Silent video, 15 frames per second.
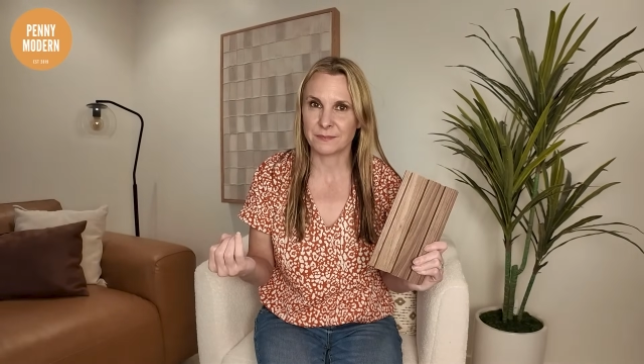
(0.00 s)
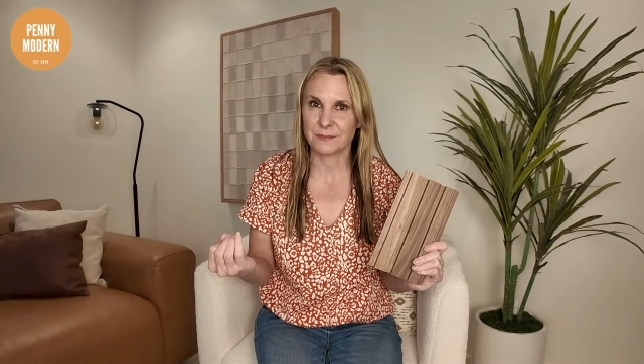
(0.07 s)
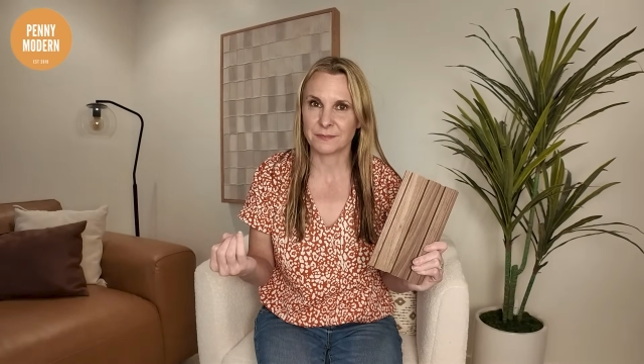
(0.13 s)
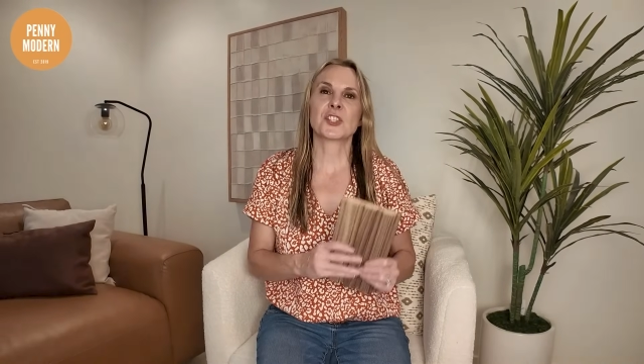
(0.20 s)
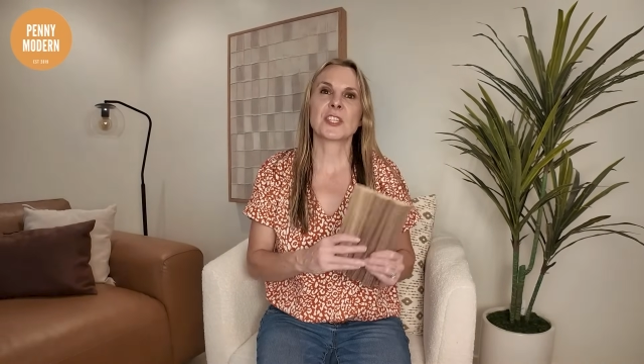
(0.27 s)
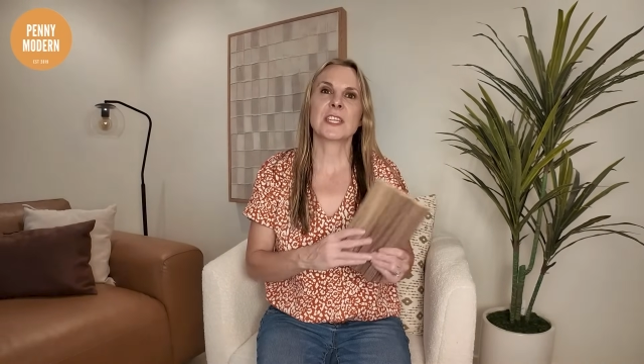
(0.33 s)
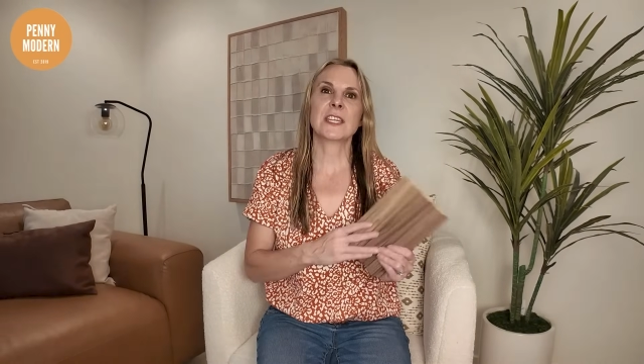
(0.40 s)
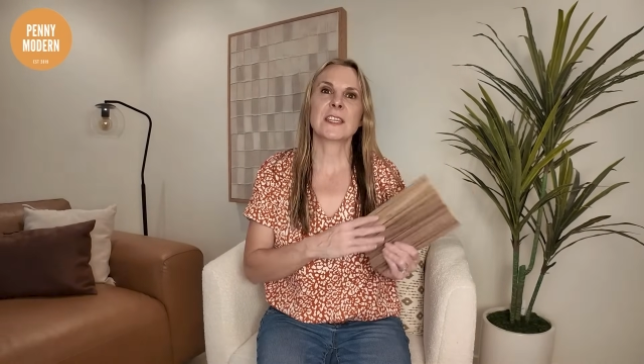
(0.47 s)

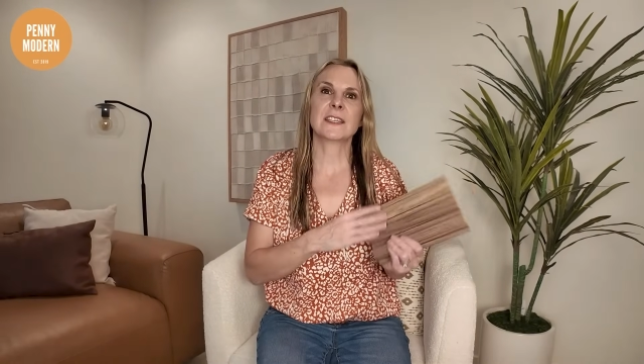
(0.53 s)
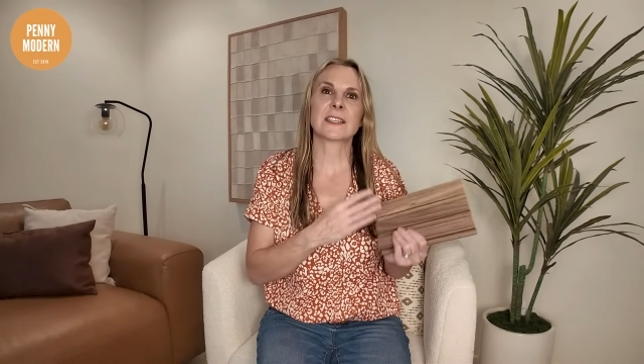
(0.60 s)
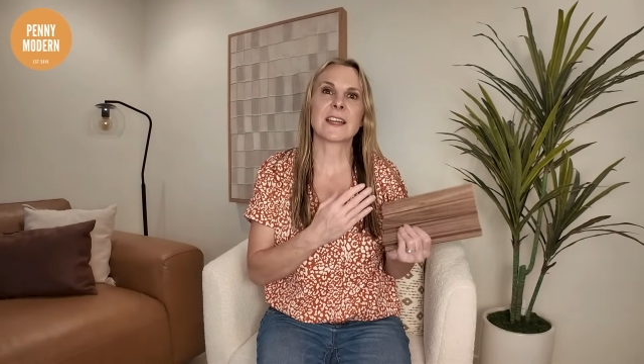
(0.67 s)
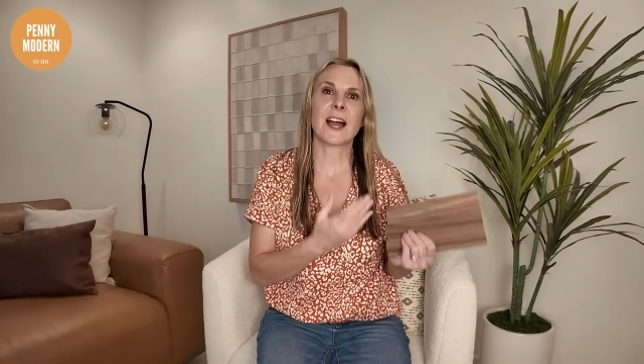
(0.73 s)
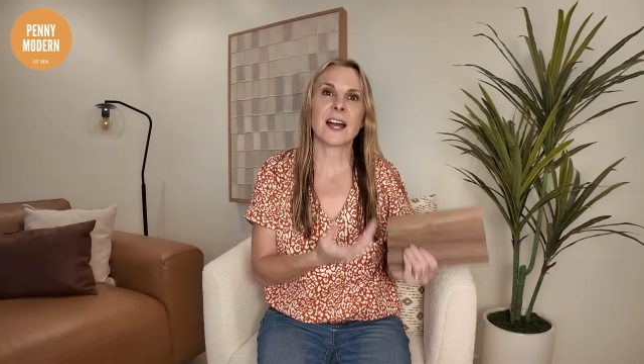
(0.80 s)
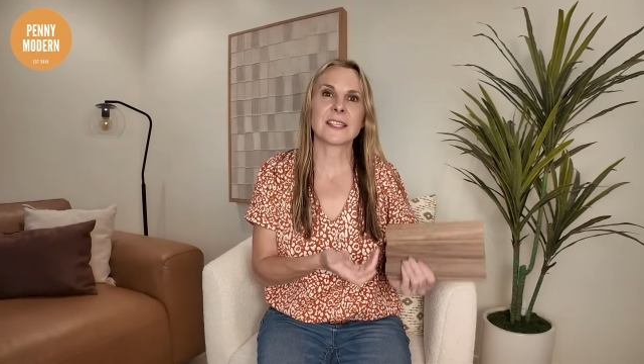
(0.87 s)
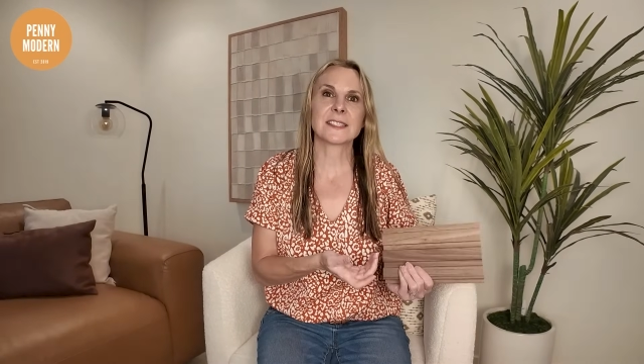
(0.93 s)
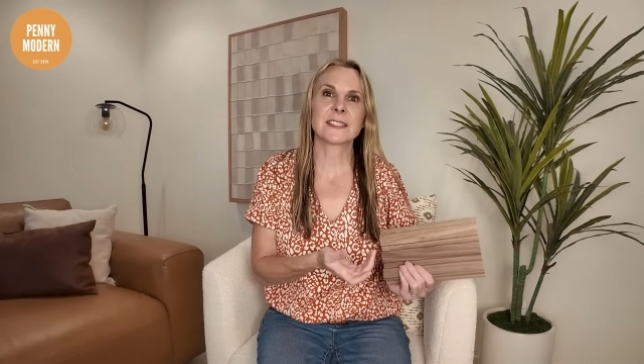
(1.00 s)
She needed to
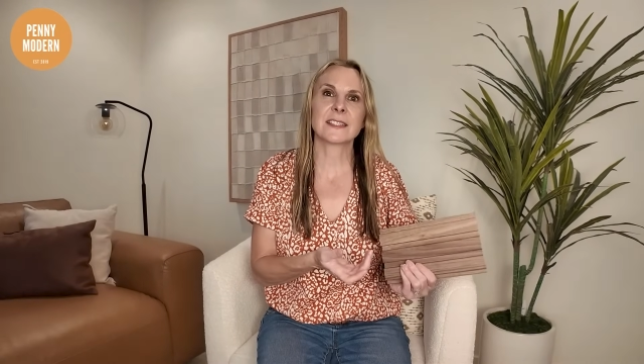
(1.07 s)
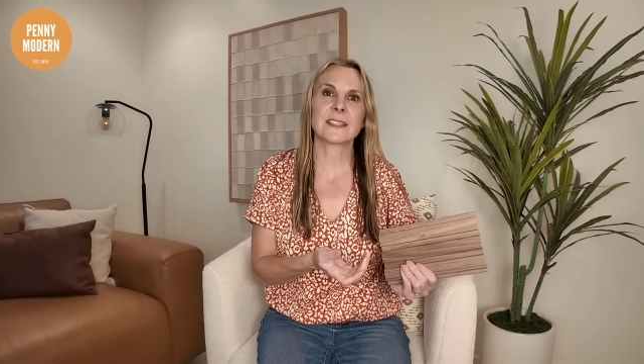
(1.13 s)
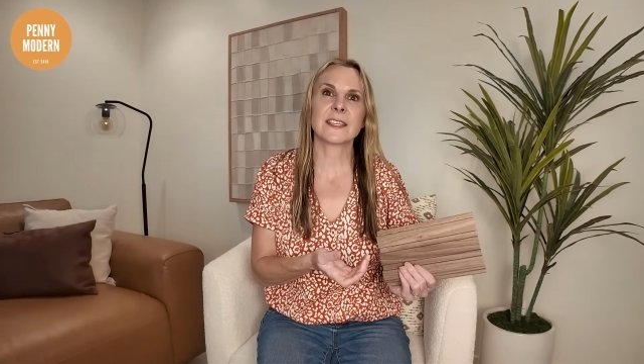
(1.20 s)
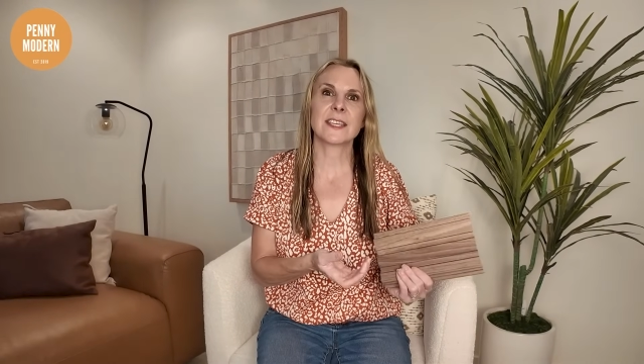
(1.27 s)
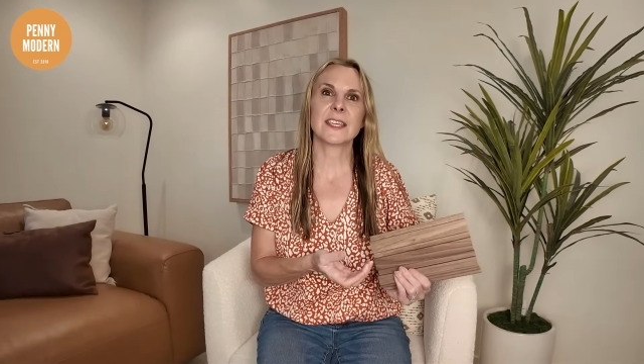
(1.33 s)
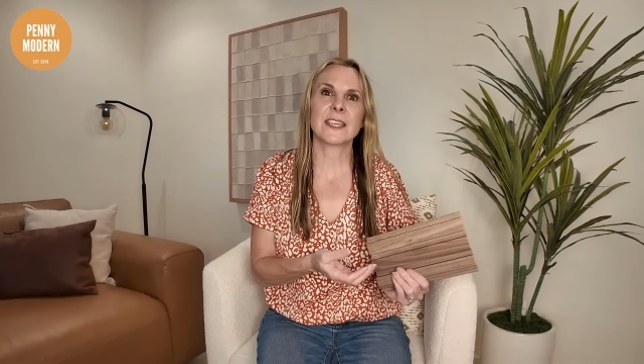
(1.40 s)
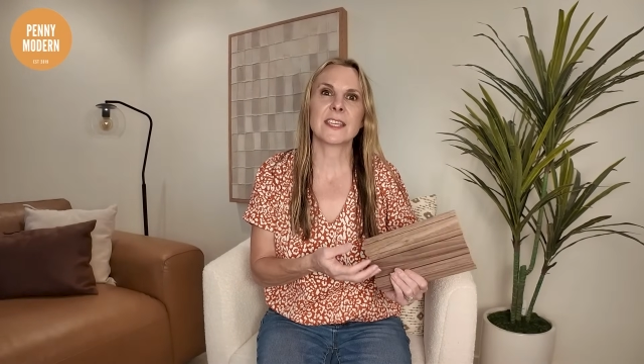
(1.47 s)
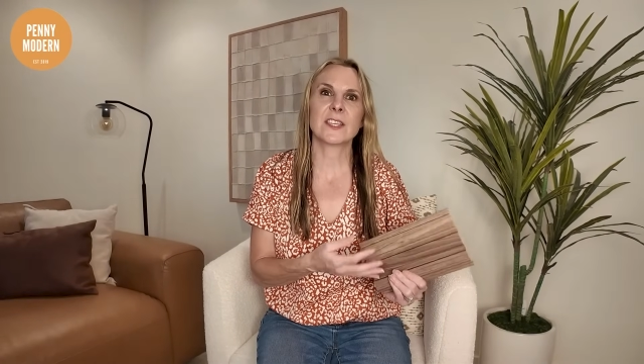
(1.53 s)

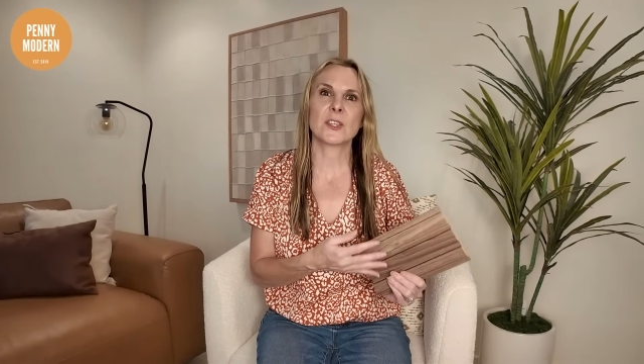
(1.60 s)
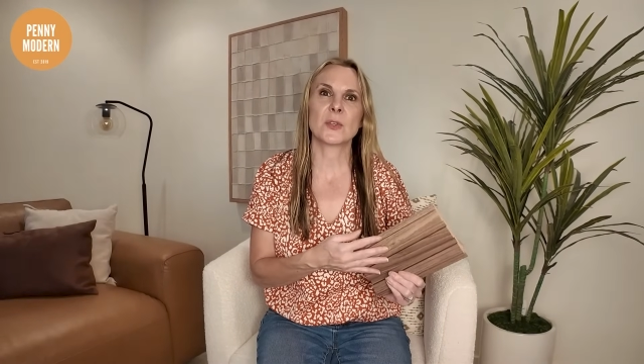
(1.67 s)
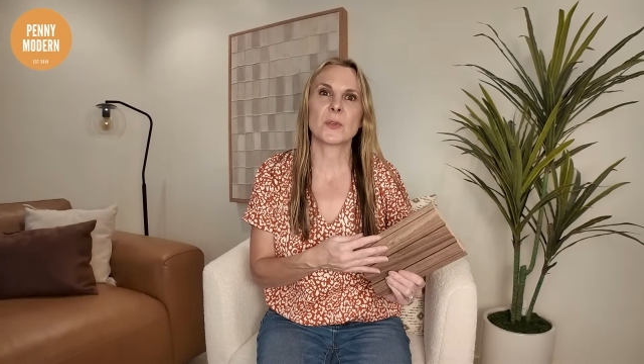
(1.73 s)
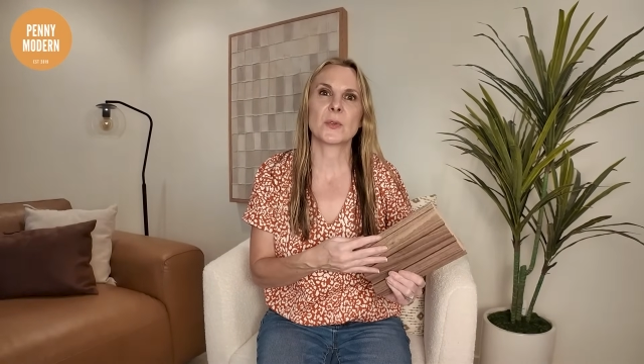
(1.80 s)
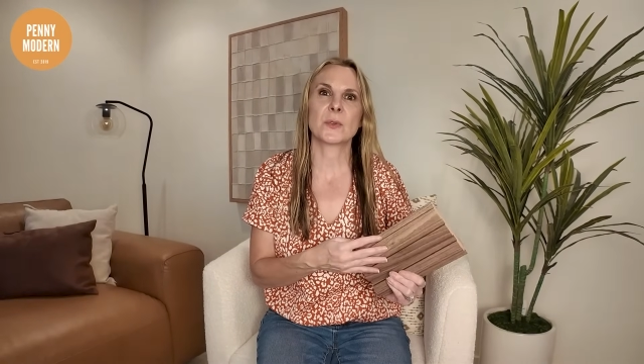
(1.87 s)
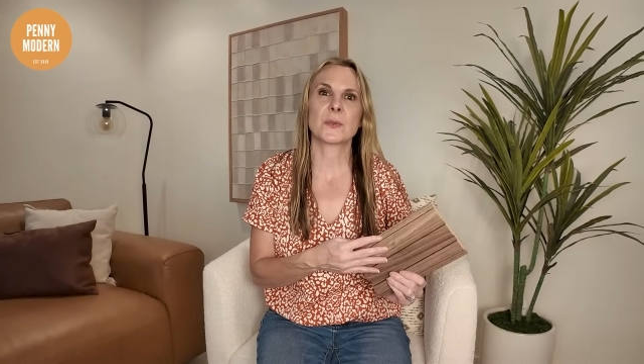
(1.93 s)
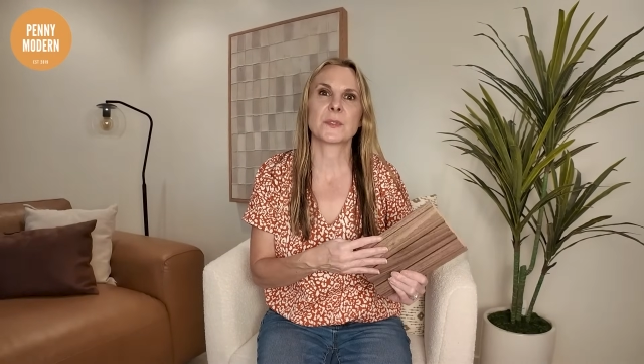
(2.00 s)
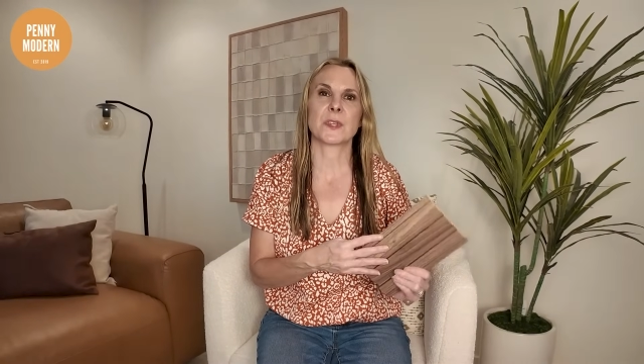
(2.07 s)
constantly
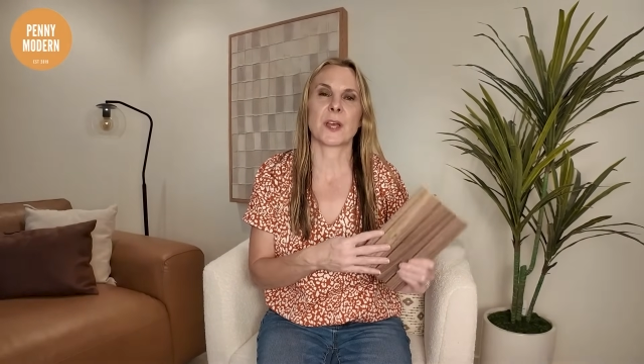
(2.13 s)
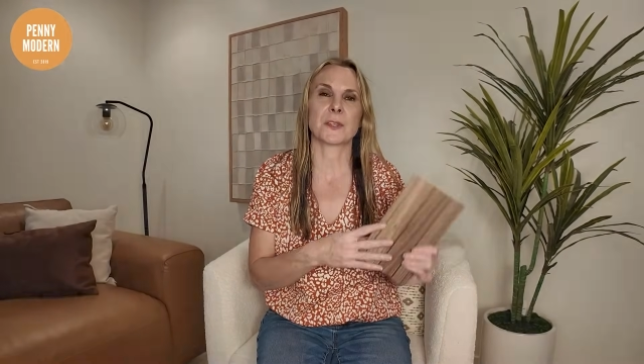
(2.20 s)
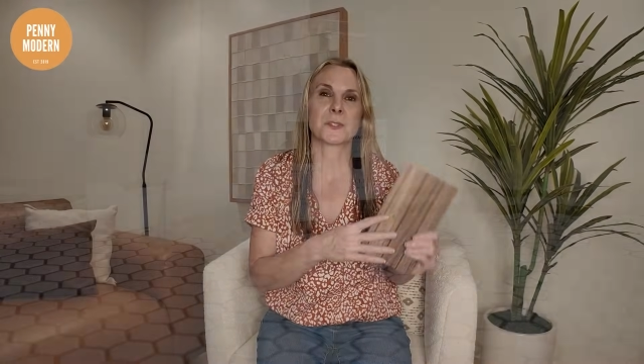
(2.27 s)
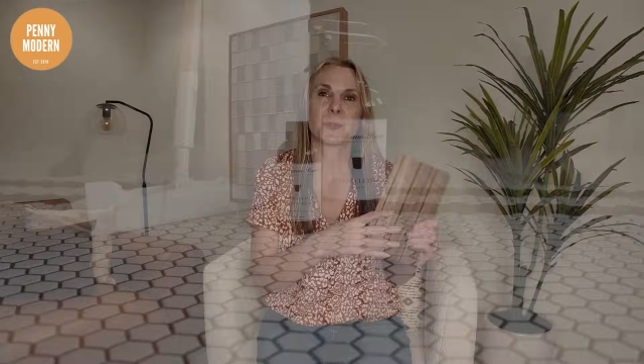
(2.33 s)
use a